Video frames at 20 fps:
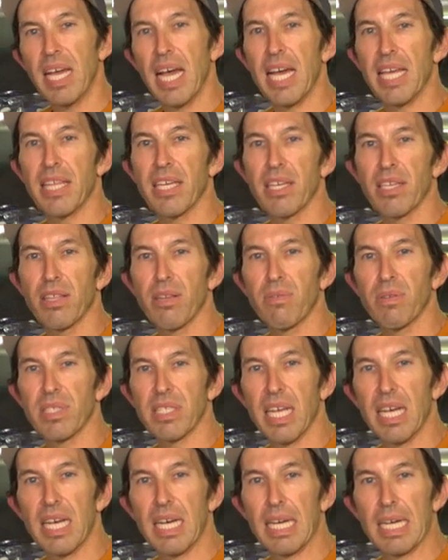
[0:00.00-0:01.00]
I think there
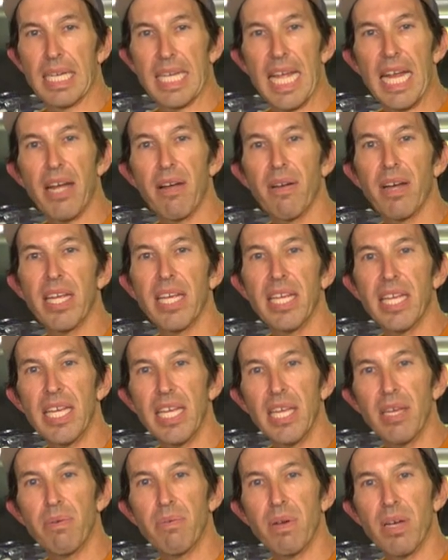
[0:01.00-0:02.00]
was uh, Kerry,
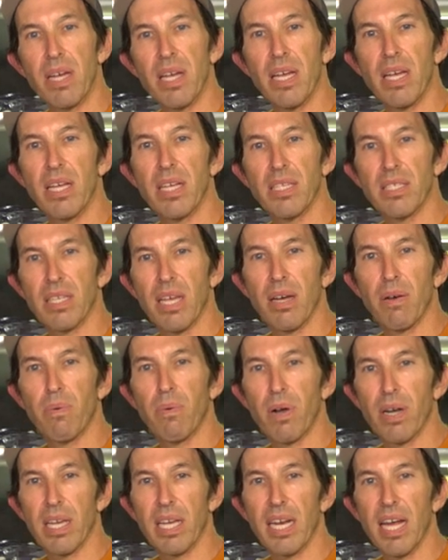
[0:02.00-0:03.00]
he was
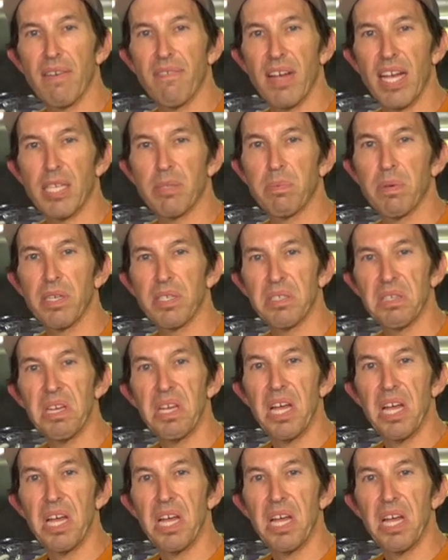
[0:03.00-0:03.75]
working on Vespas.